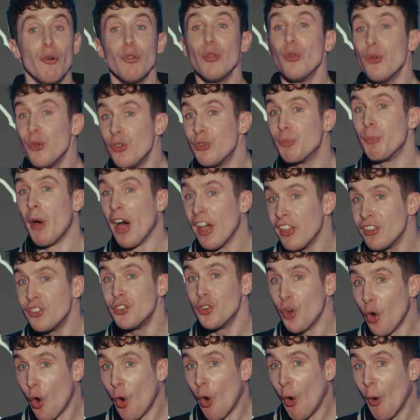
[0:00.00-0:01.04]
I'll lose my
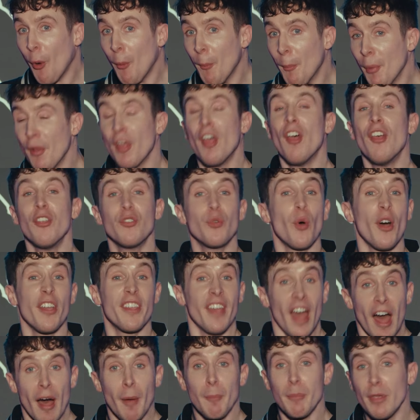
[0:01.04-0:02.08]
job. So I
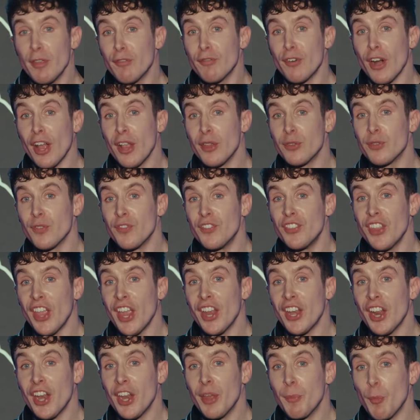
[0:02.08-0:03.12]
can't be friends with
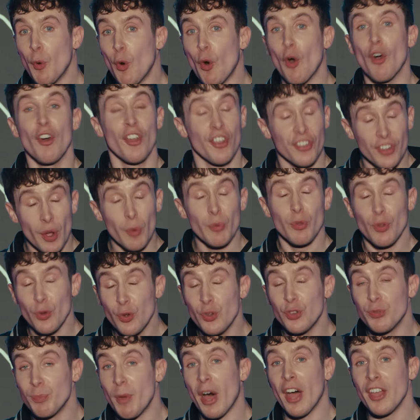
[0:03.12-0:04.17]
Zane anymore because I'll
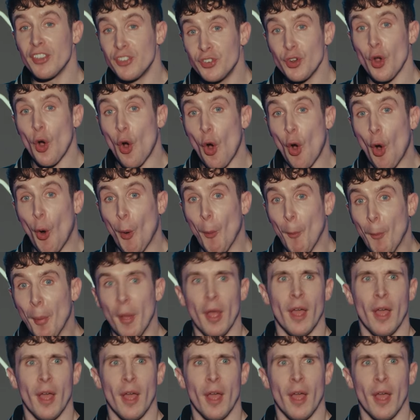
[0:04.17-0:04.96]
lose my job.